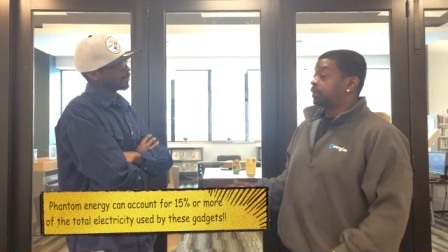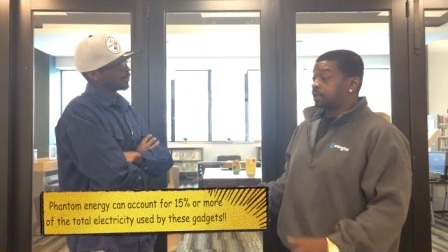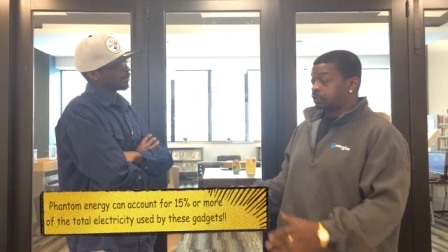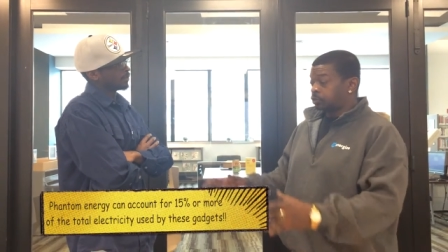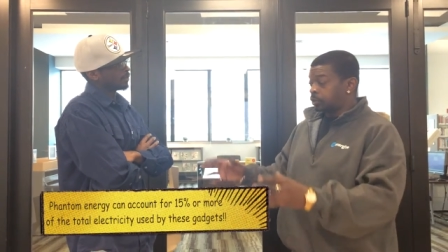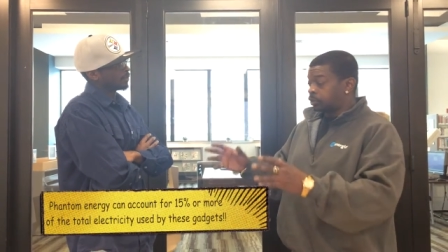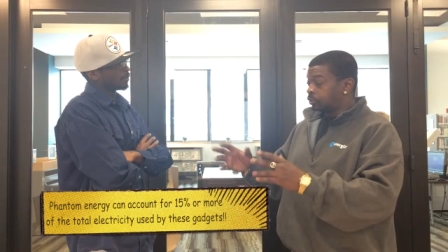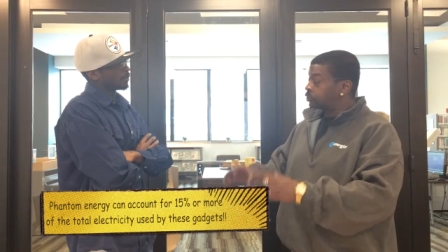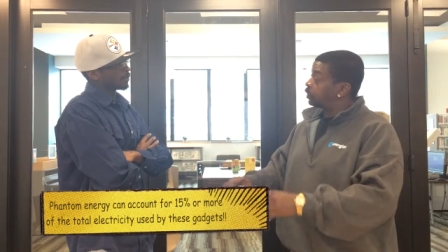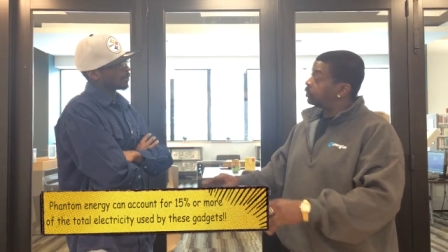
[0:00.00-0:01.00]
because when
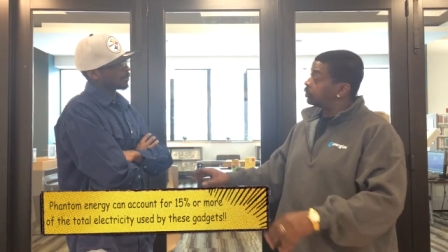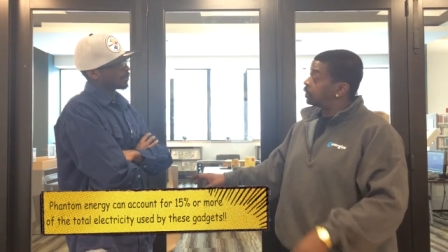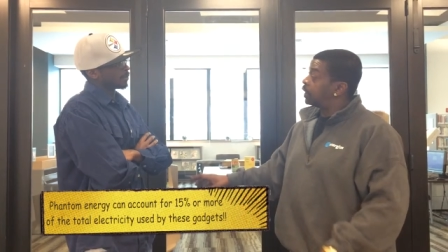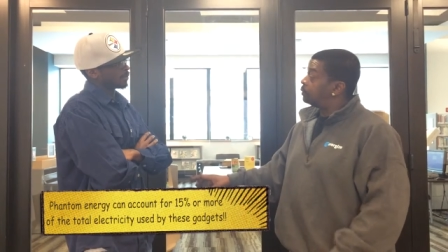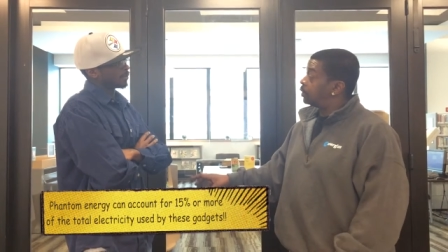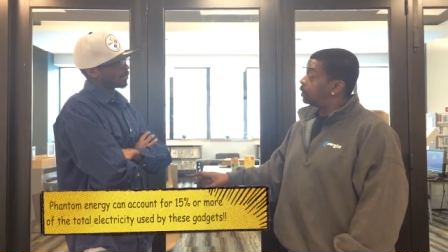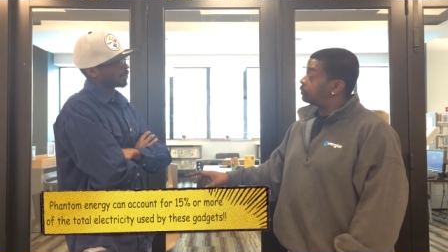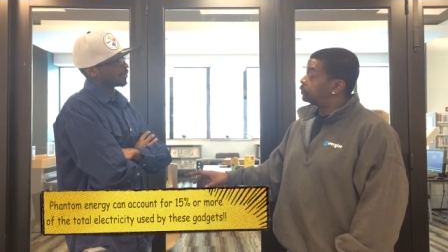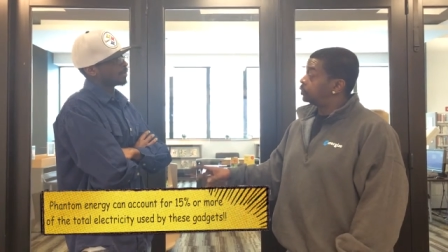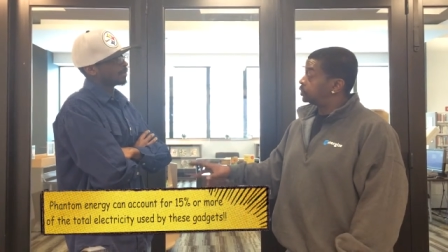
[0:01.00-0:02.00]
you turn your game off,
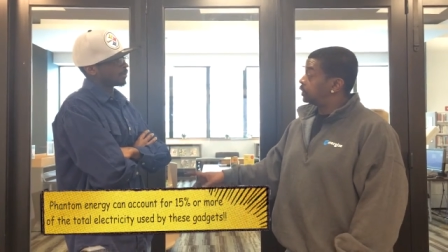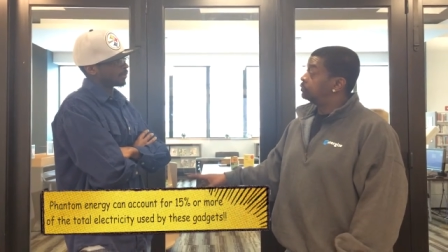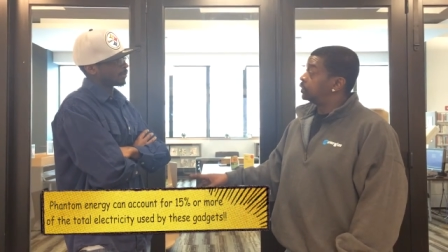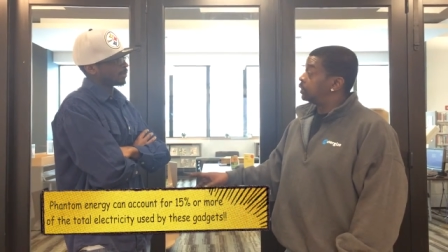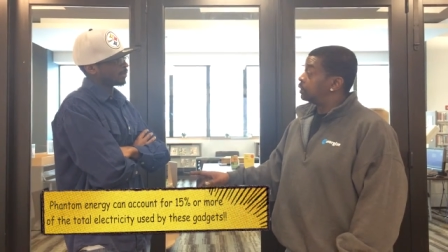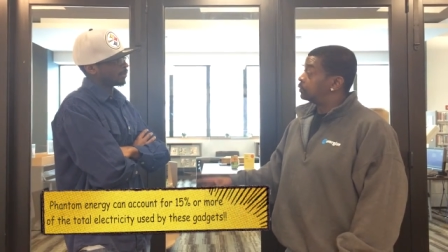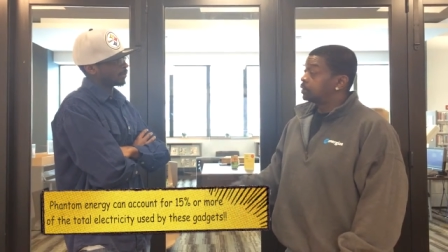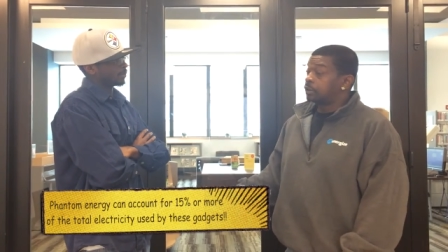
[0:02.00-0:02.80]
your TV off,